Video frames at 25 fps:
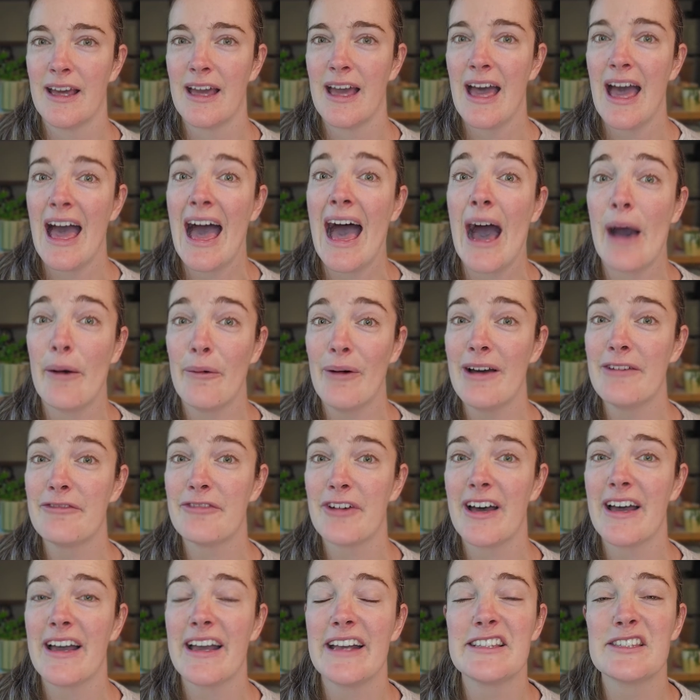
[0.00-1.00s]

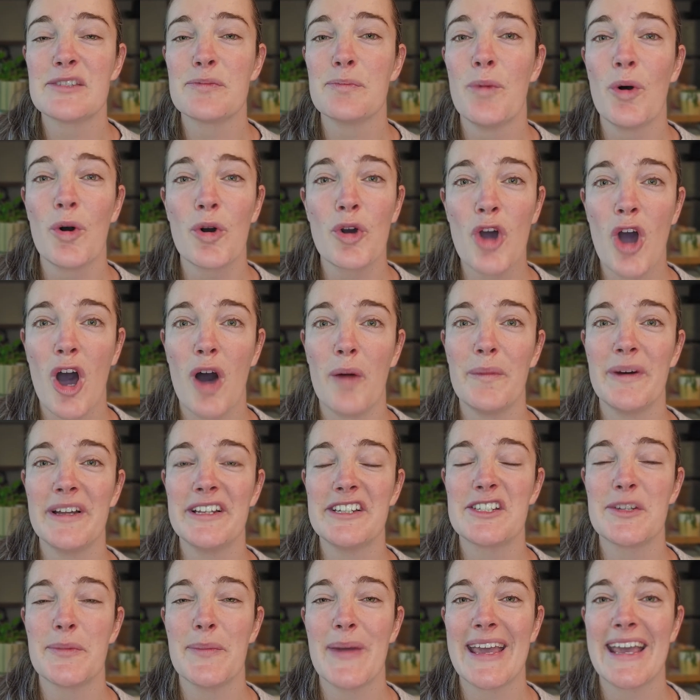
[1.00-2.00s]
However, it's more
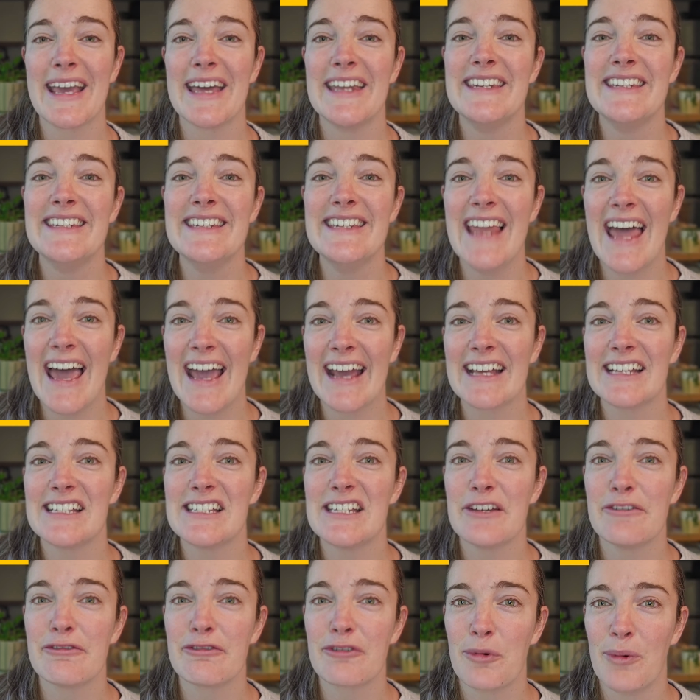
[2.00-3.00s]
common to make a
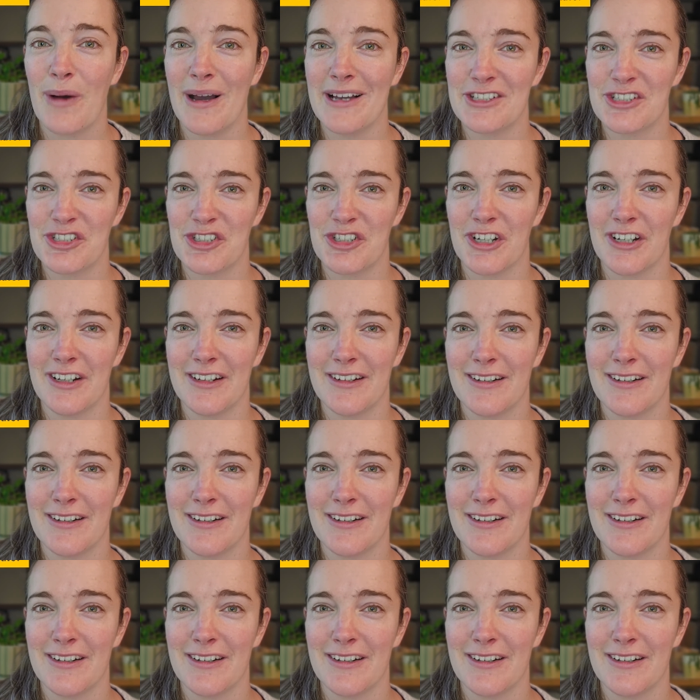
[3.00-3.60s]
negative question.